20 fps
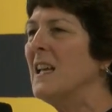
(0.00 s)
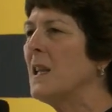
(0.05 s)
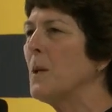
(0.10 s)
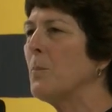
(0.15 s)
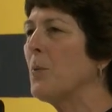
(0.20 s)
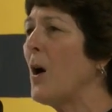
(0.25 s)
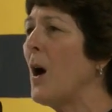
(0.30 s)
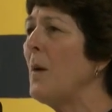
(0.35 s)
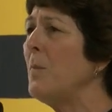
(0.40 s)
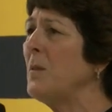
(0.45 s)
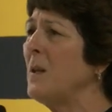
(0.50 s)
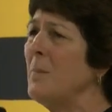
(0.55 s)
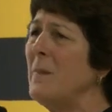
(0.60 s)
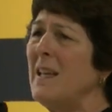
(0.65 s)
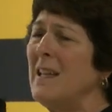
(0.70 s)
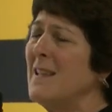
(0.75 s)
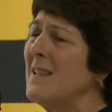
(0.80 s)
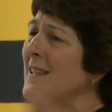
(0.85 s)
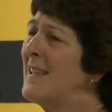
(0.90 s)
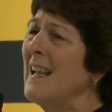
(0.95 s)
The problem
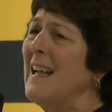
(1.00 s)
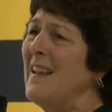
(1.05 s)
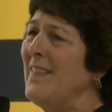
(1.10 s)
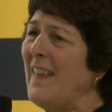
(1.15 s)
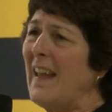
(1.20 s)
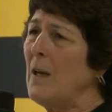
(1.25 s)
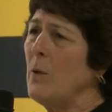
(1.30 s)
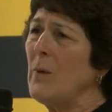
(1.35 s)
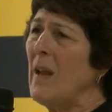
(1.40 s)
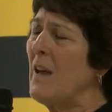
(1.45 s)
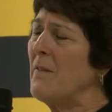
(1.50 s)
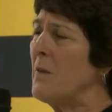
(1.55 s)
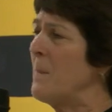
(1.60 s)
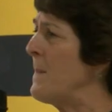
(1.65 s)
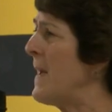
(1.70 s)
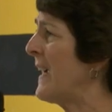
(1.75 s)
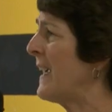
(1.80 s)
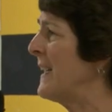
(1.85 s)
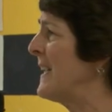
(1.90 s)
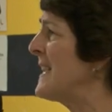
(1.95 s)
is they don't have a
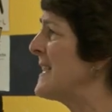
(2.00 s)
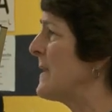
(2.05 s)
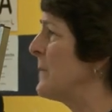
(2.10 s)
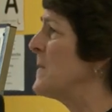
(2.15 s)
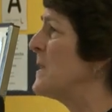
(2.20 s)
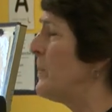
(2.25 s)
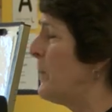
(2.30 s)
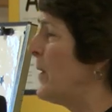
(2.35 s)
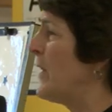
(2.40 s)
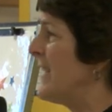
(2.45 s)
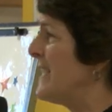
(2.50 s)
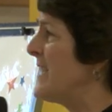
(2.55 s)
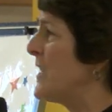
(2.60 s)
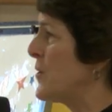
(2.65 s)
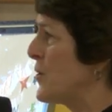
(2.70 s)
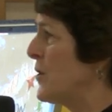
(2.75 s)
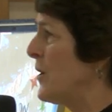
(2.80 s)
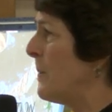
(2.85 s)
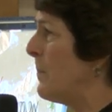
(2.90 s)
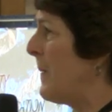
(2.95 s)
mechanism to put
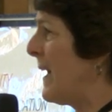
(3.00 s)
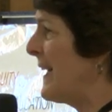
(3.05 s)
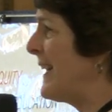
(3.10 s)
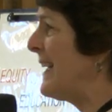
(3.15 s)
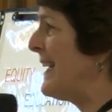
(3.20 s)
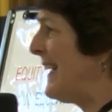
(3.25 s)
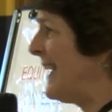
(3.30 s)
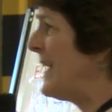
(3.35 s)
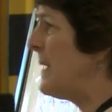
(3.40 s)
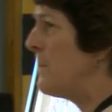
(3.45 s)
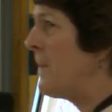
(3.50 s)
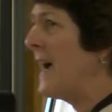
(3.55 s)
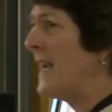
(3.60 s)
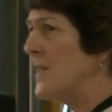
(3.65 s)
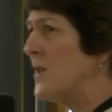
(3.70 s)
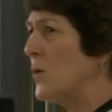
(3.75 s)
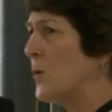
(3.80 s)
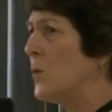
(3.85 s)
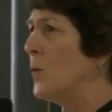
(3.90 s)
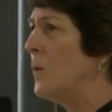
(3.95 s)
additional money in my
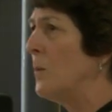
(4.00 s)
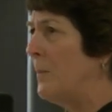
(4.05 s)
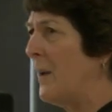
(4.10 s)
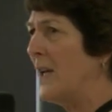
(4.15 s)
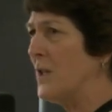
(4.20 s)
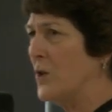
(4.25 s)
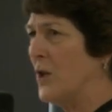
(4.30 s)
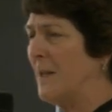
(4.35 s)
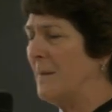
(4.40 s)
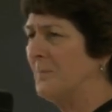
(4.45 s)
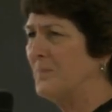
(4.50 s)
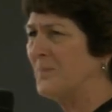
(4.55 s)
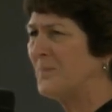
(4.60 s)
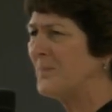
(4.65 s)
school budget.